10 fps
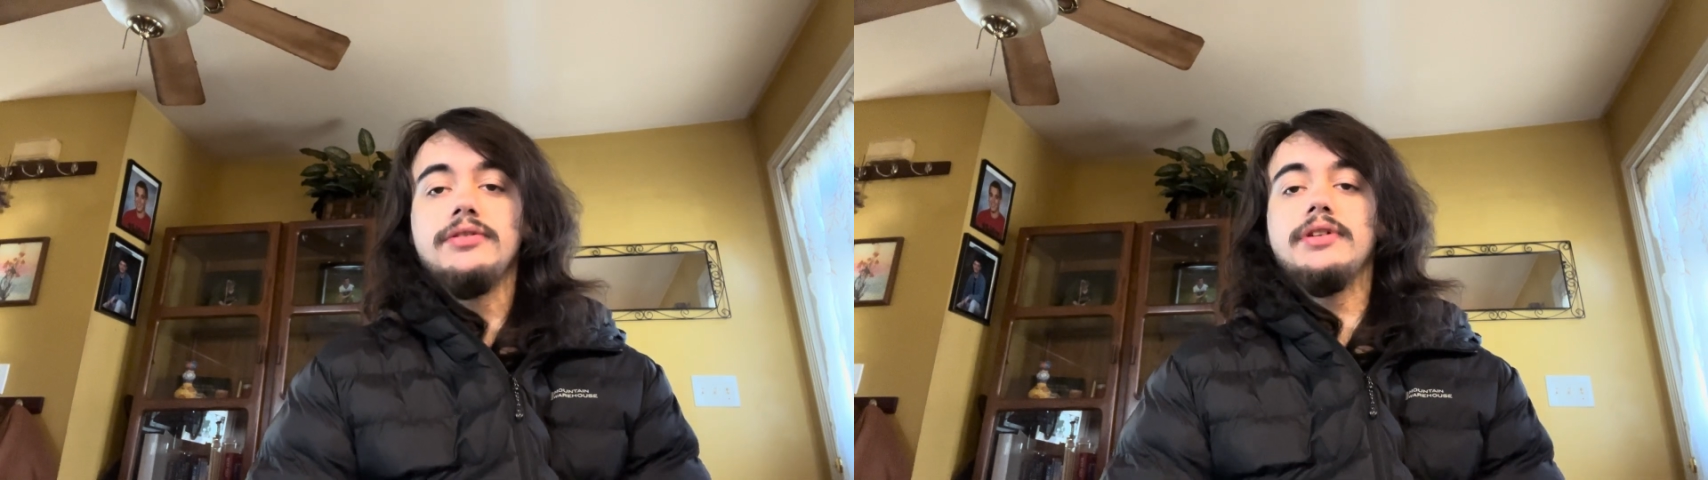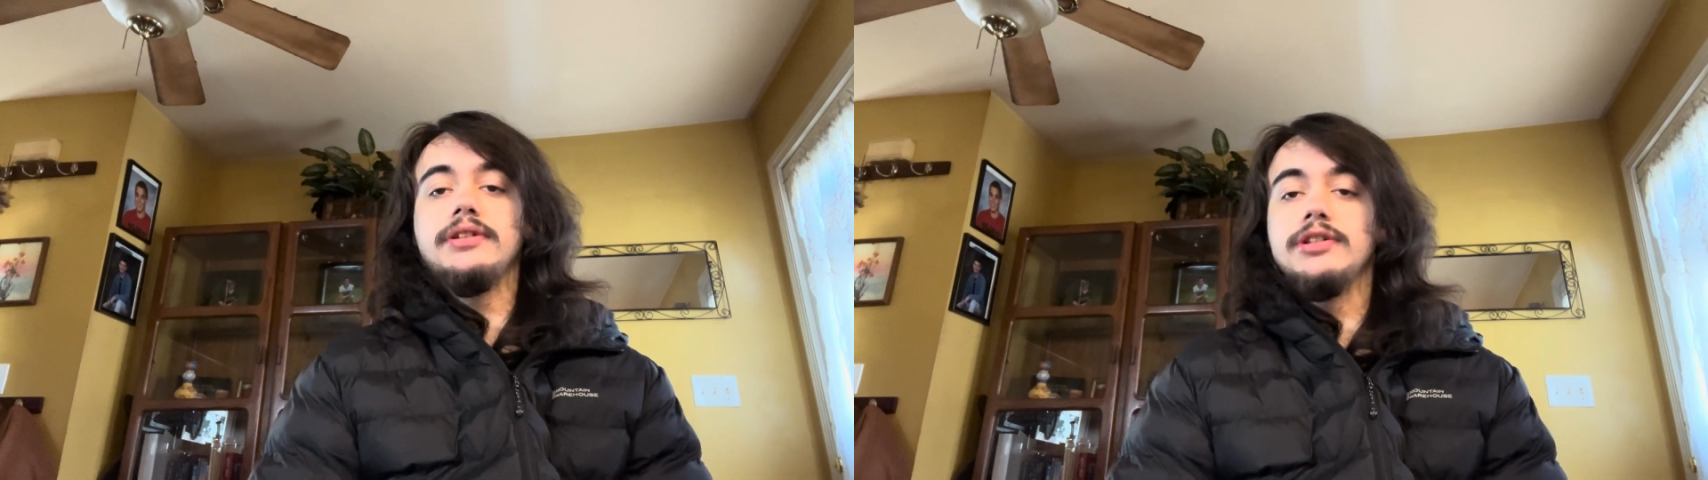
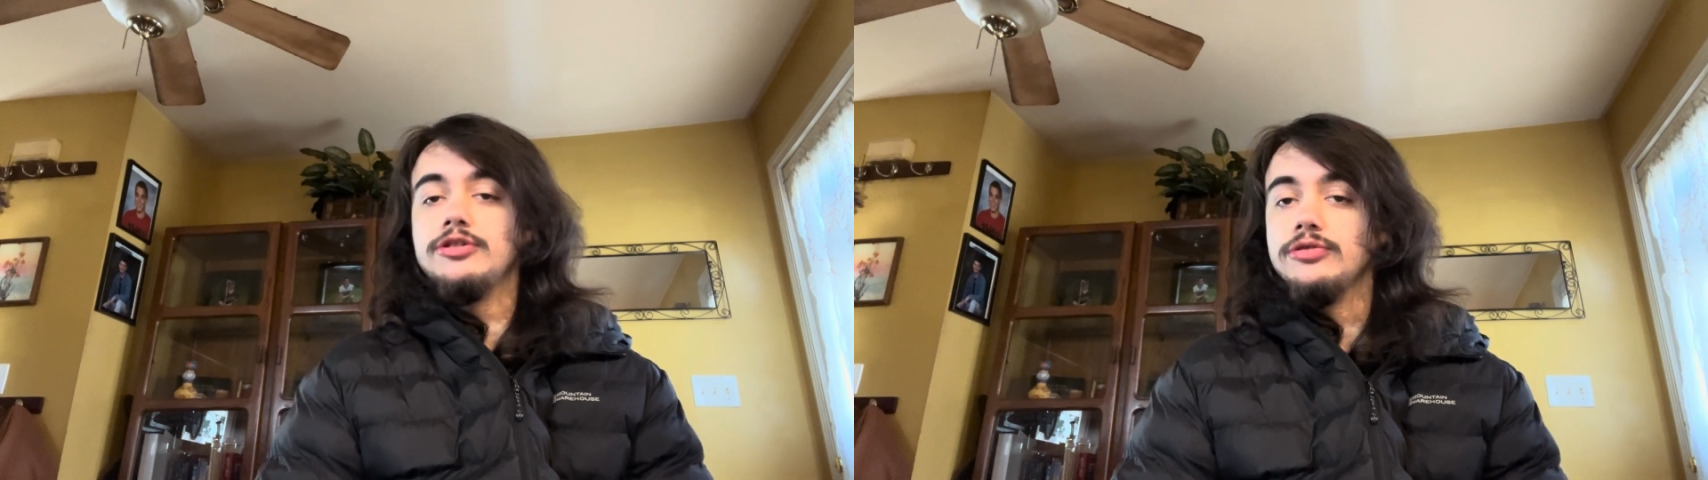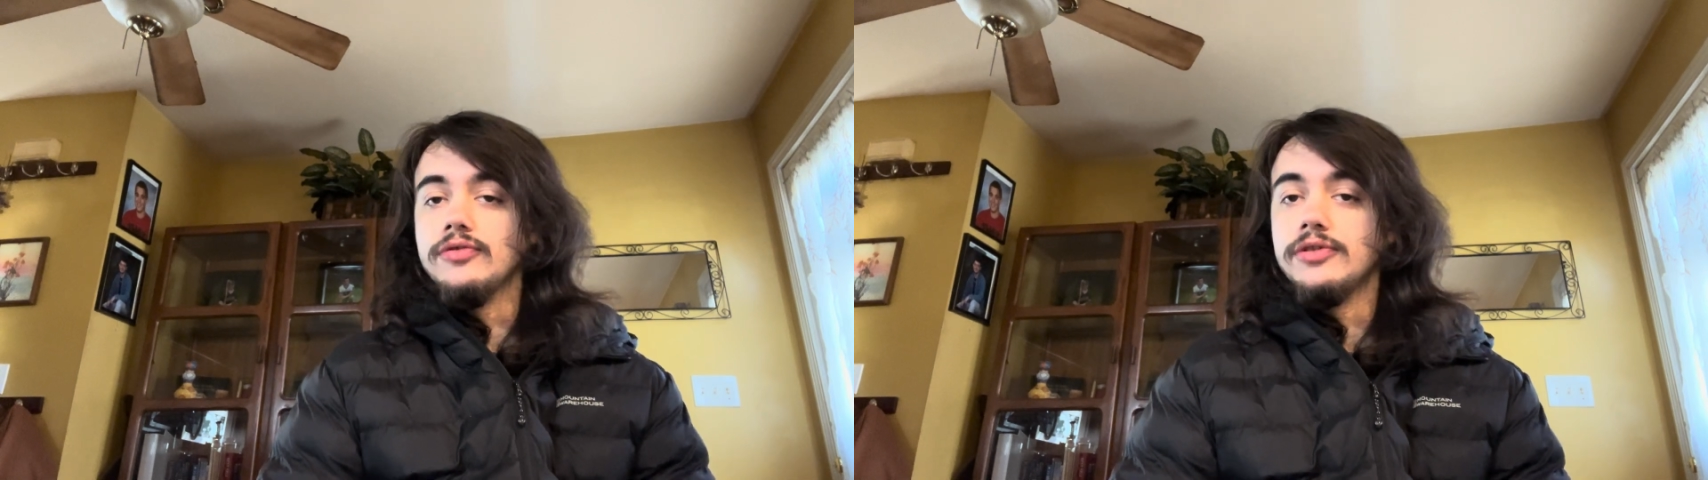they teach
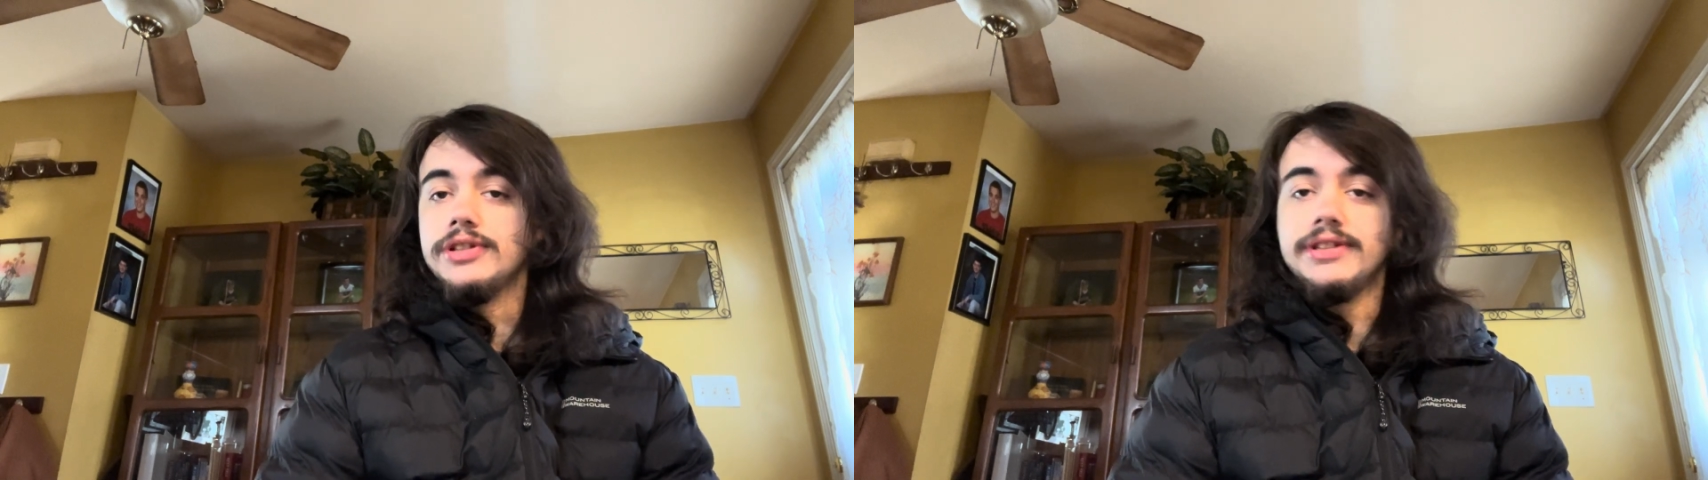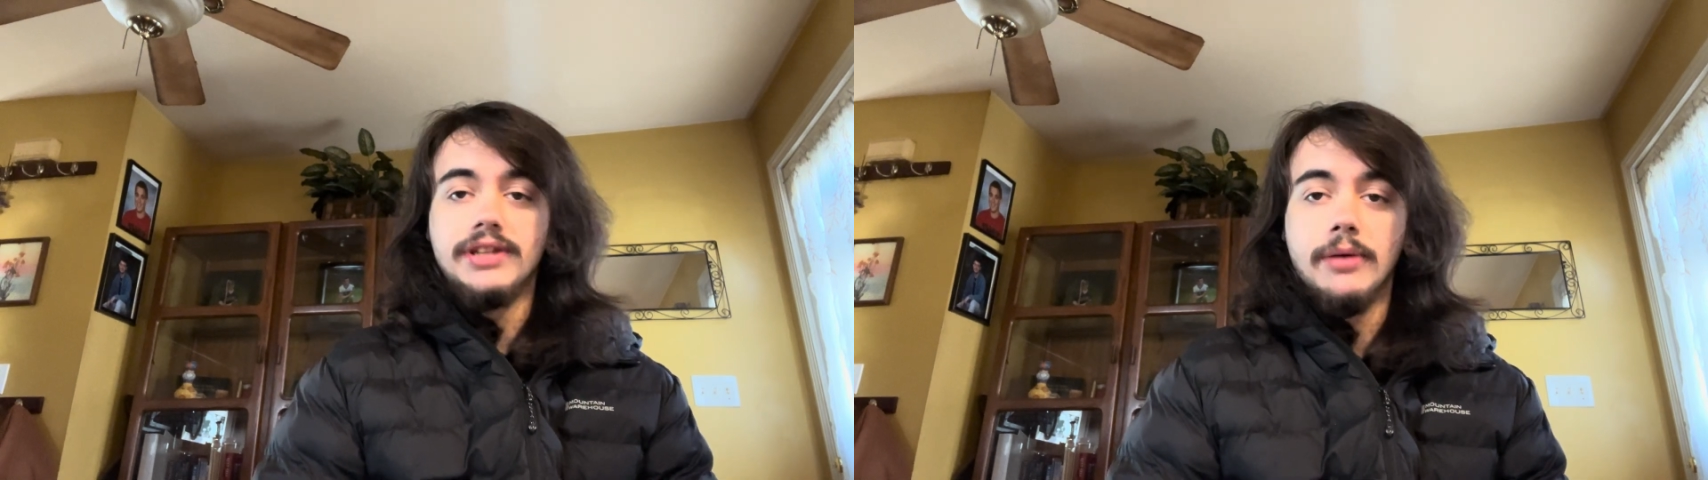you to really
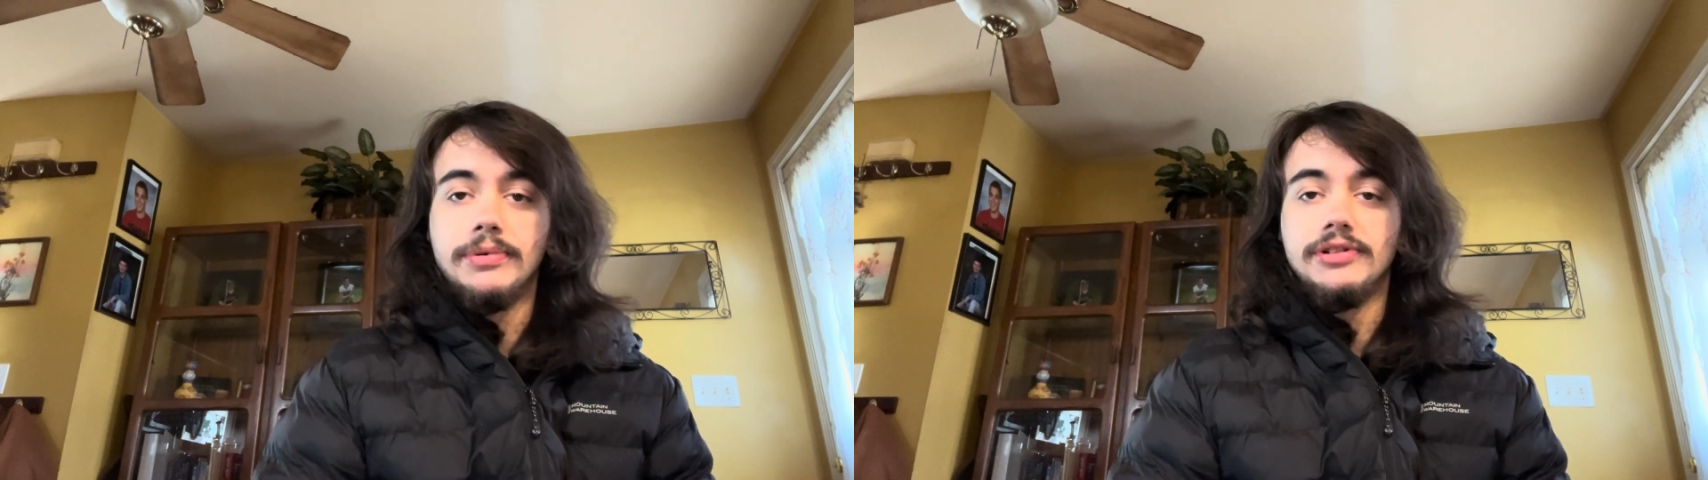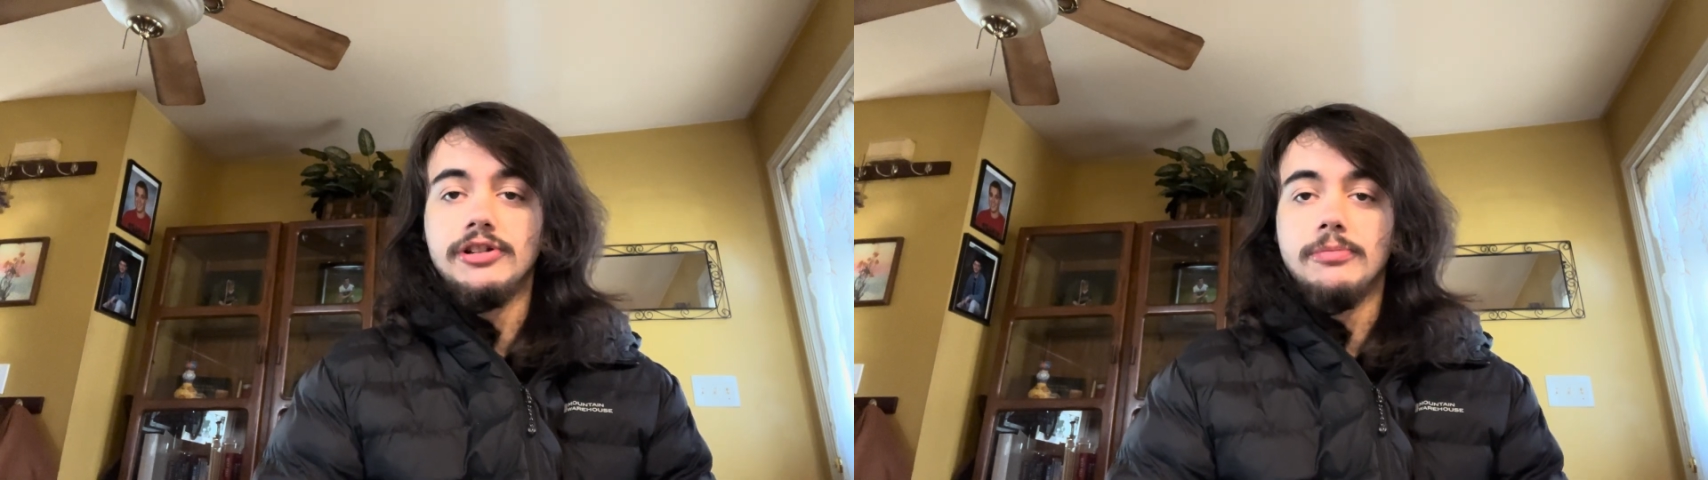step
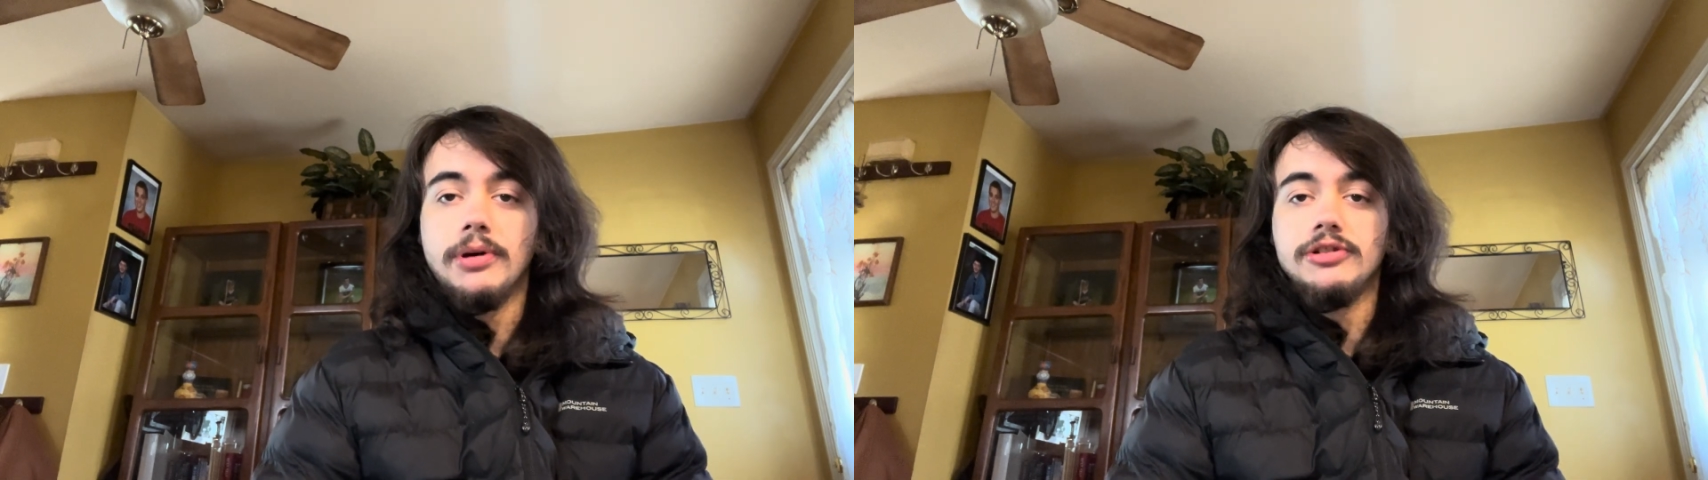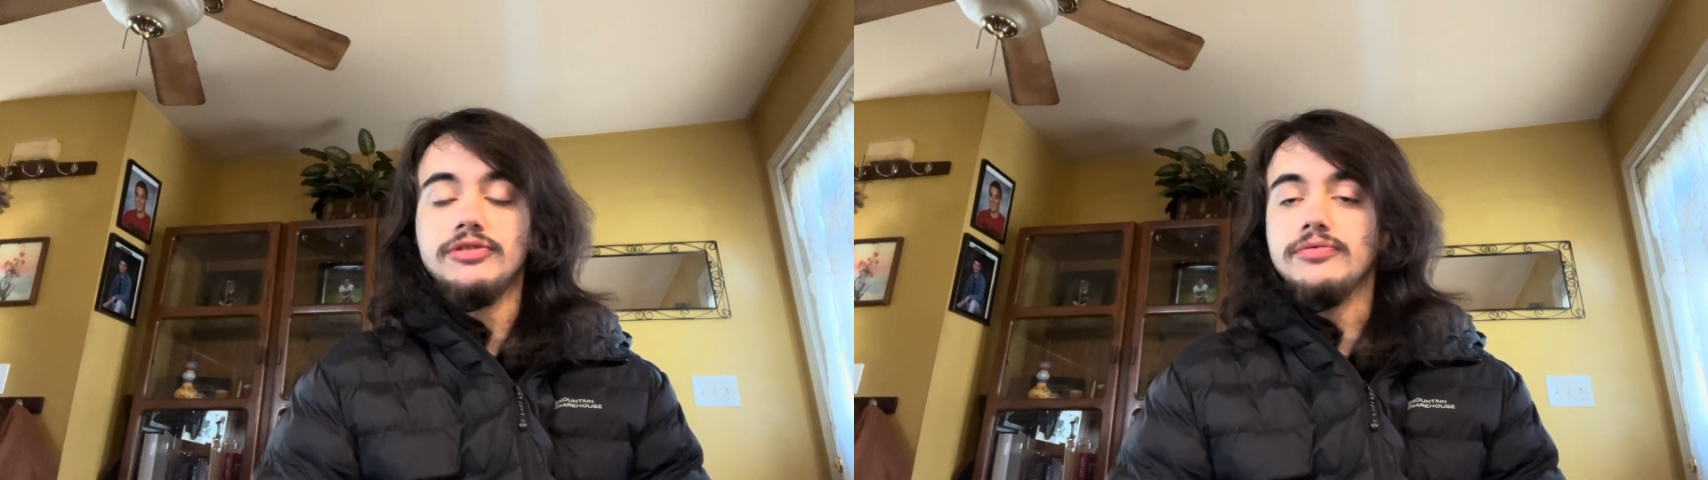into your
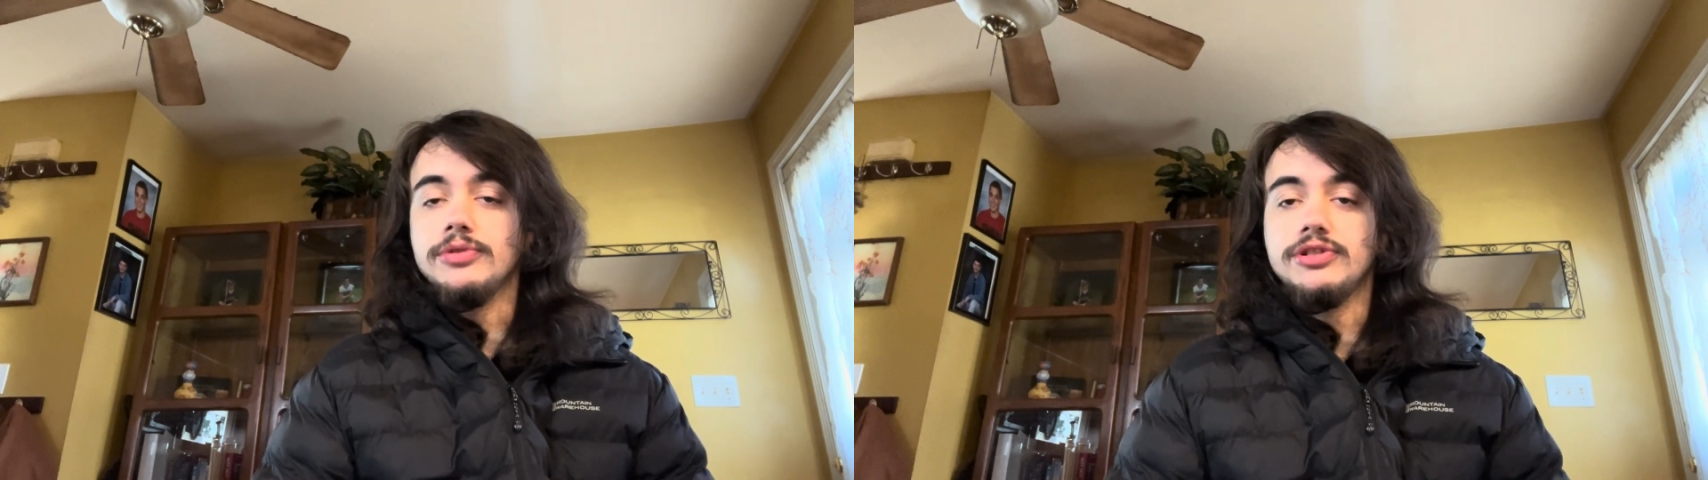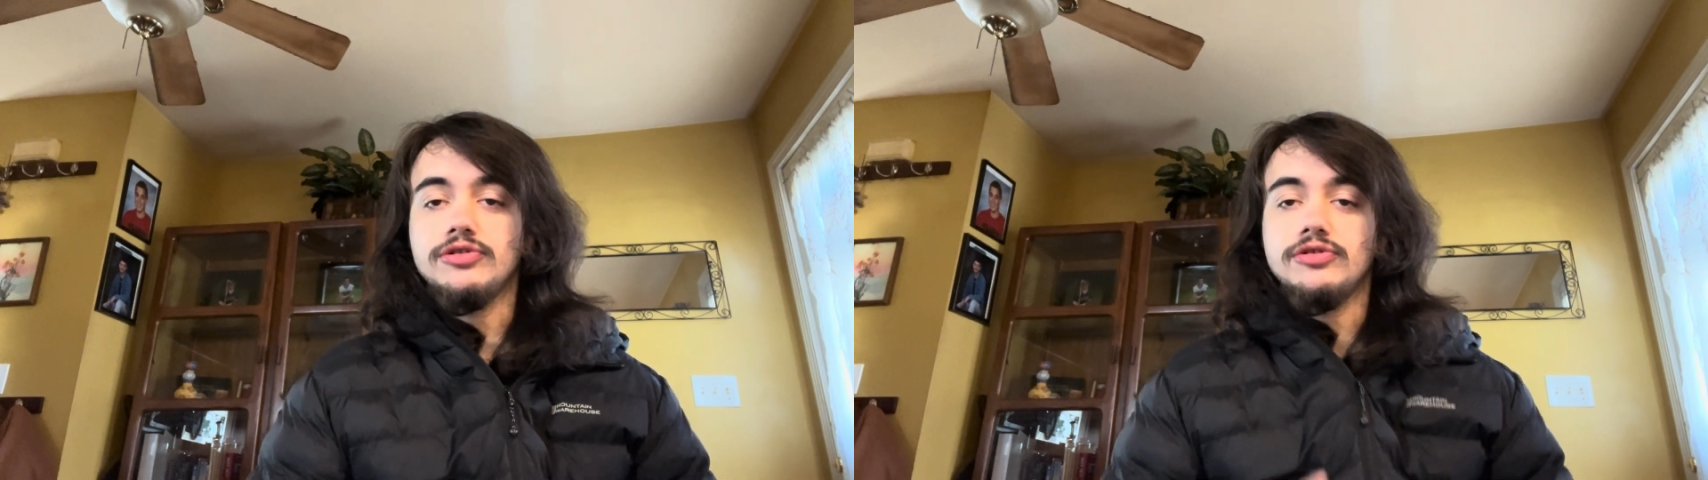punches, really